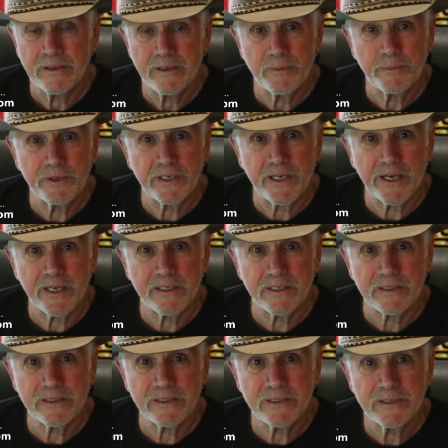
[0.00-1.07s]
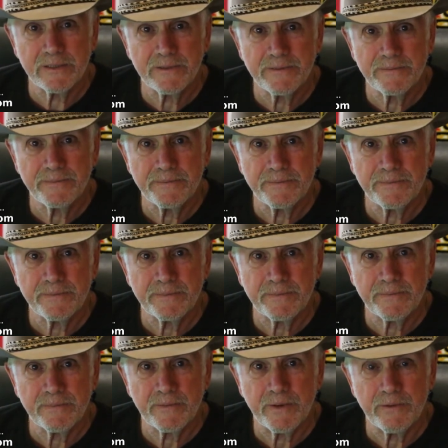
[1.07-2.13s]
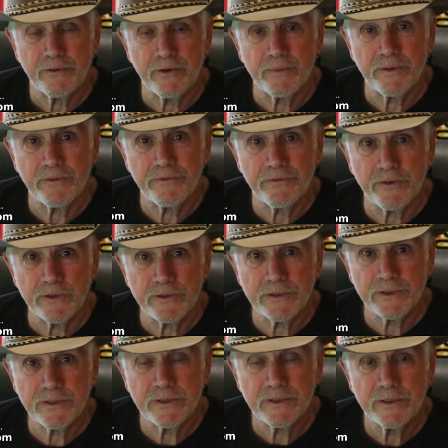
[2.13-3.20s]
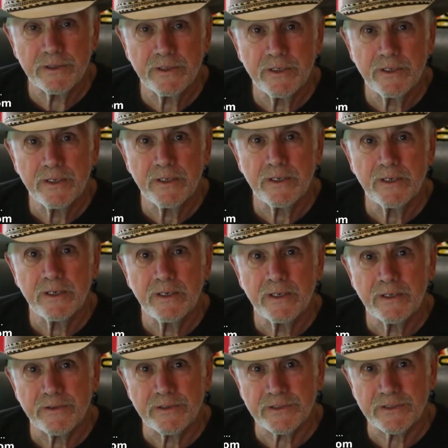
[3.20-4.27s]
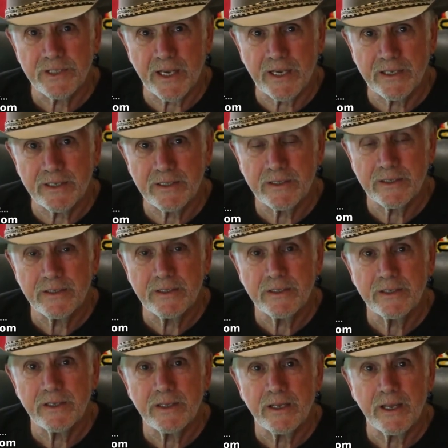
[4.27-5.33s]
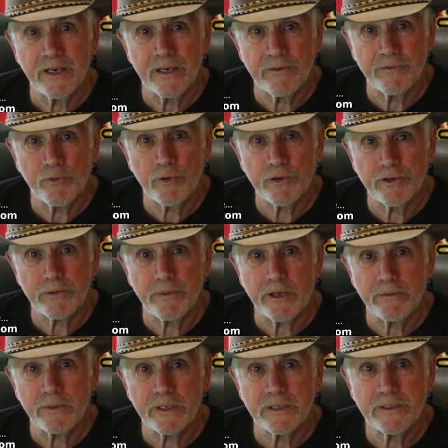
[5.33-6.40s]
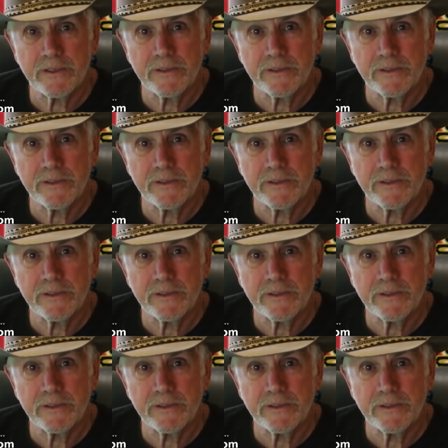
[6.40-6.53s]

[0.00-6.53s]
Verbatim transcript: to protect us from the First, the Second, and the Fourth Amendment.